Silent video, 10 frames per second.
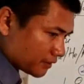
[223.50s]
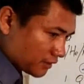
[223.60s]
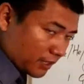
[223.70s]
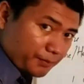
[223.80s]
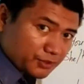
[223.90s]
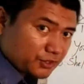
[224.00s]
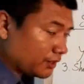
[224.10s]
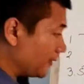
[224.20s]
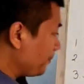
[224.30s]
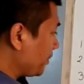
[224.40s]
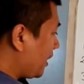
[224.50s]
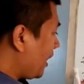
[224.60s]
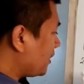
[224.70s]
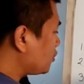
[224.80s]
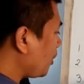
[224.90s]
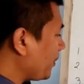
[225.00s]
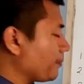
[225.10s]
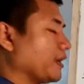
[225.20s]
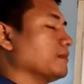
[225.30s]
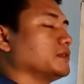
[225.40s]
the second person, and the topic
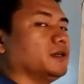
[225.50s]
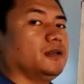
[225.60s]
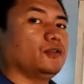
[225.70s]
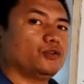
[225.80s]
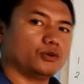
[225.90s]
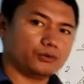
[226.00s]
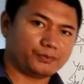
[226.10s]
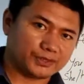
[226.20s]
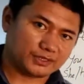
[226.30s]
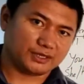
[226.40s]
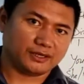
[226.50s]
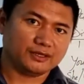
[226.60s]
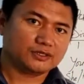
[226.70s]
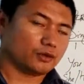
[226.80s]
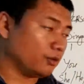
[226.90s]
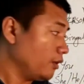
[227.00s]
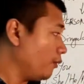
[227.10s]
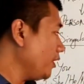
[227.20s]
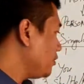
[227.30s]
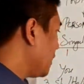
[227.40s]
becomes the third person. So
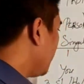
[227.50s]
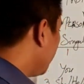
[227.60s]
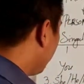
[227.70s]
we need to keep in